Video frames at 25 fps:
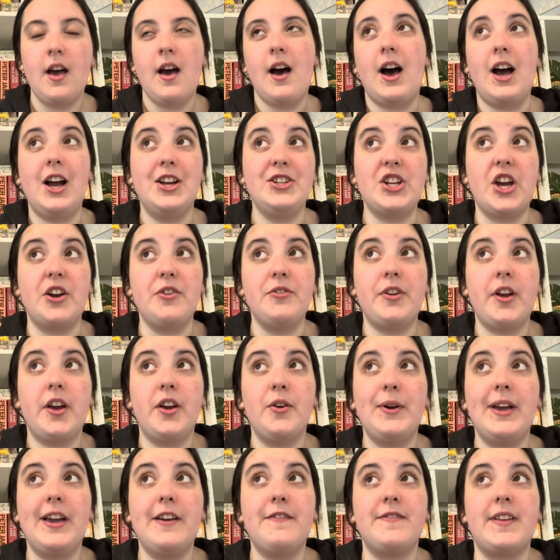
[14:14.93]
I don't
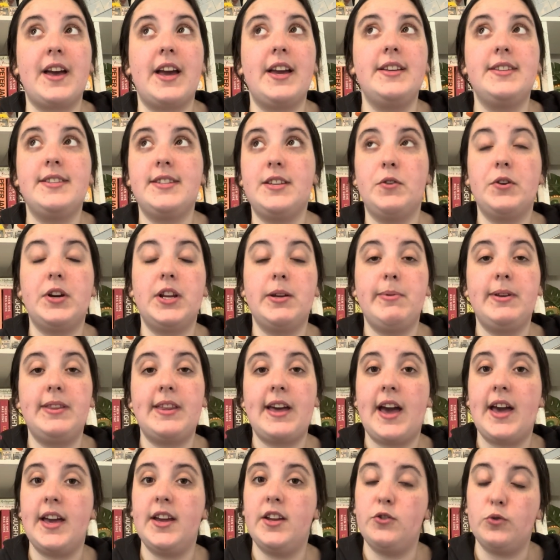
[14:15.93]
know if that is still going to be
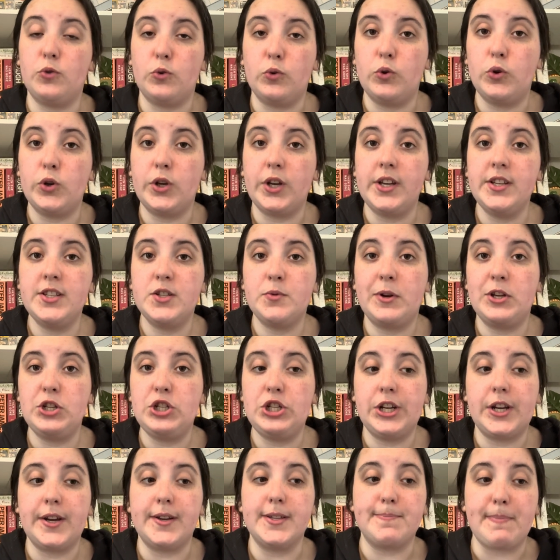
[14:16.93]
there in August when
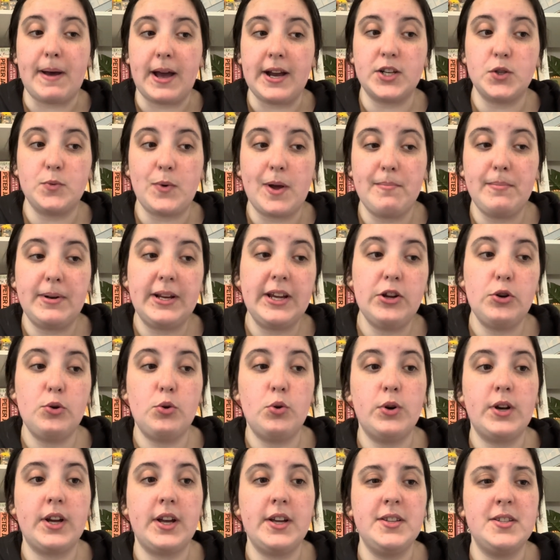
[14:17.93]
she goes back to Wembley in
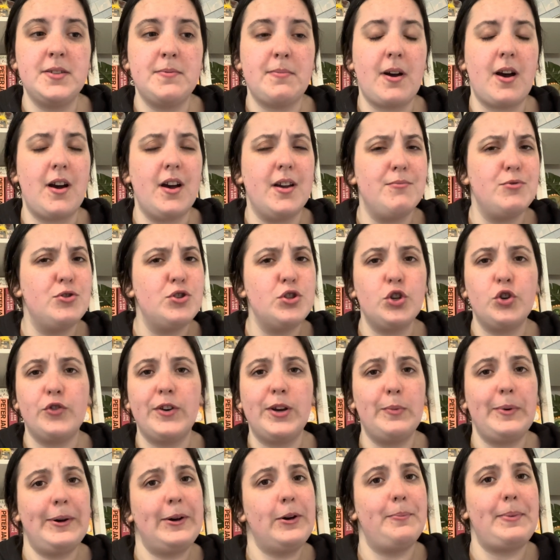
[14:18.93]
August, but I'm sure
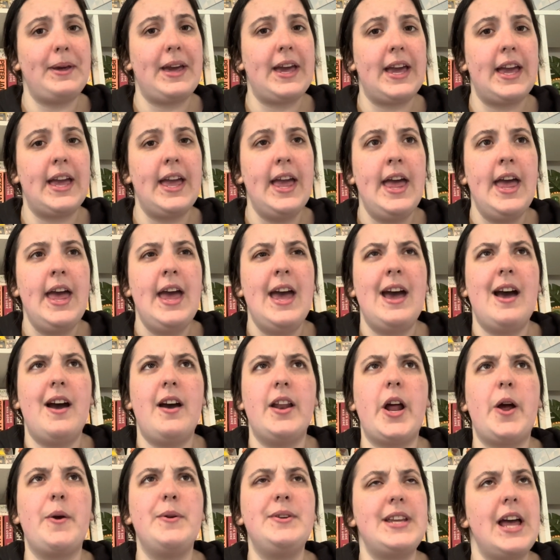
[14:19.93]
it will be, and
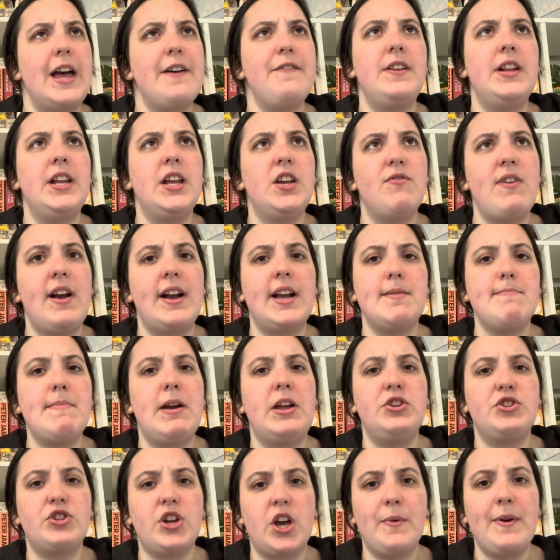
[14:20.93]
I would definitely
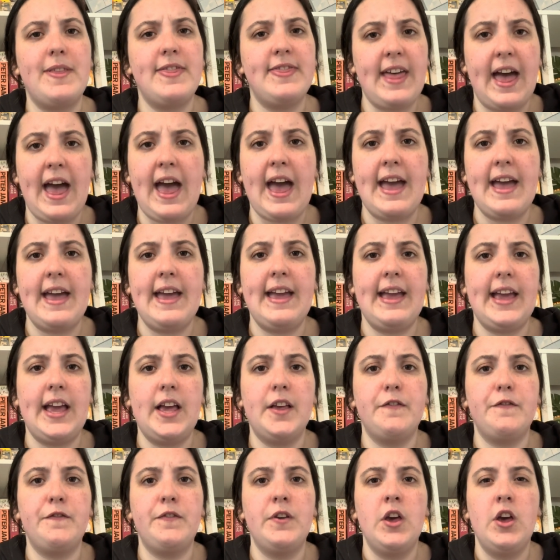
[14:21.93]
recommend going there
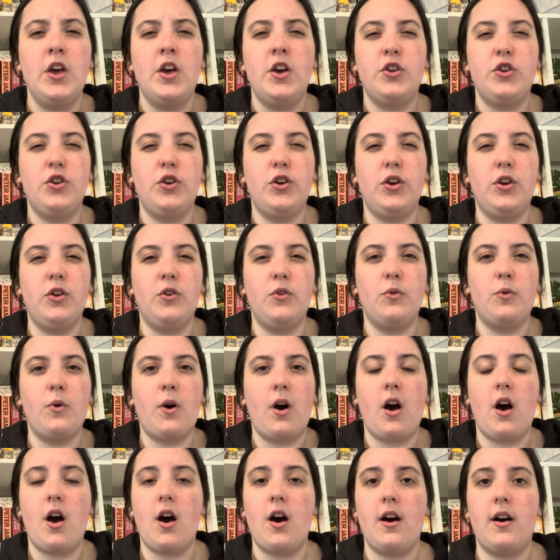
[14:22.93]
if you
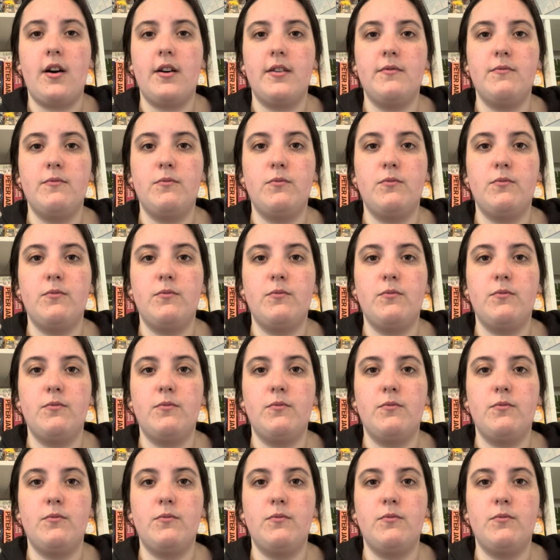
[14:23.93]
are